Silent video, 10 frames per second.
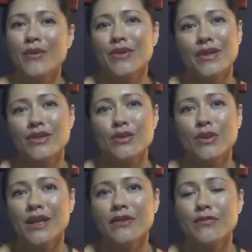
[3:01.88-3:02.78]
that within
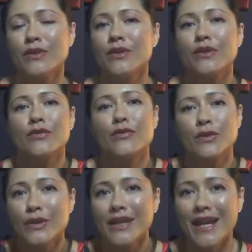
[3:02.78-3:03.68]
24 or
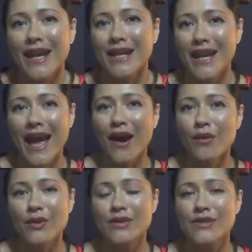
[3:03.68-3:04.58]
48
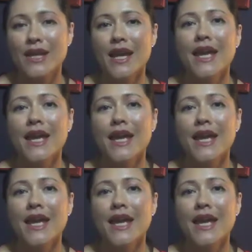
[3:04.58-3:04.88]
hours,